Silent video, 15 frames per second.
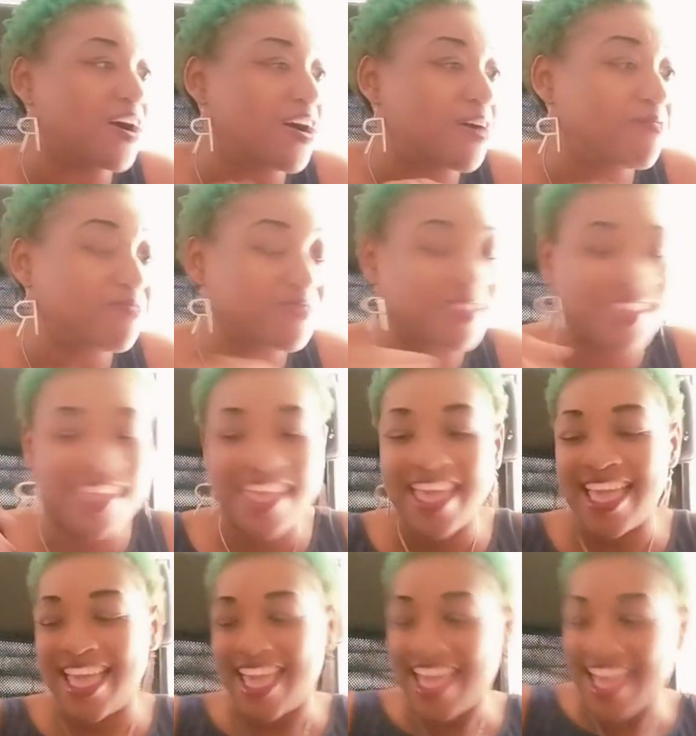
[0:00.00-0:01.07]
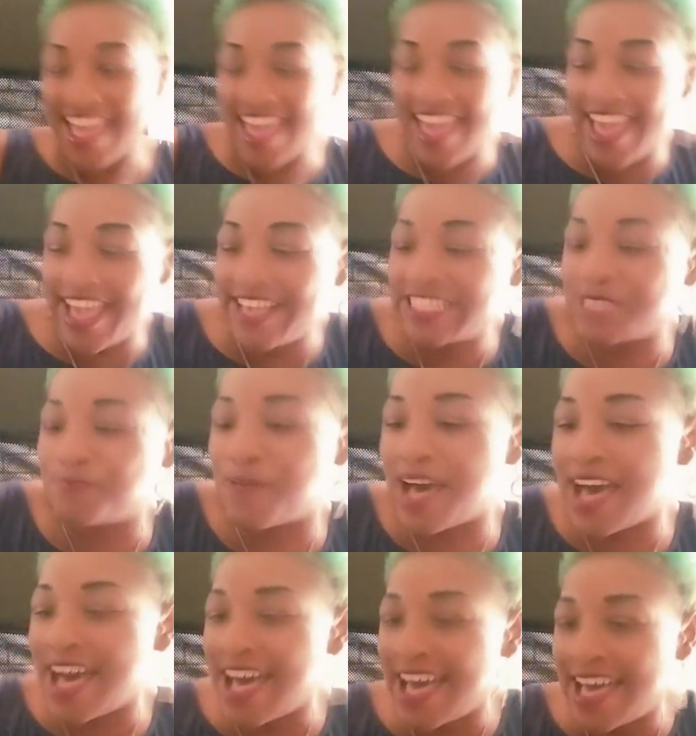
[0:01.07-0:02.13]
Um, He's
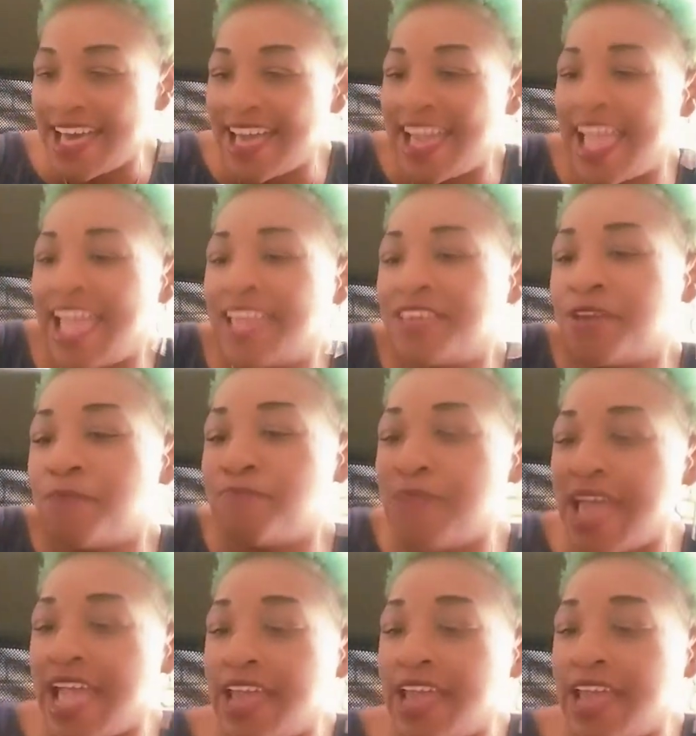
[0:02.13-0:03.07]
mine, you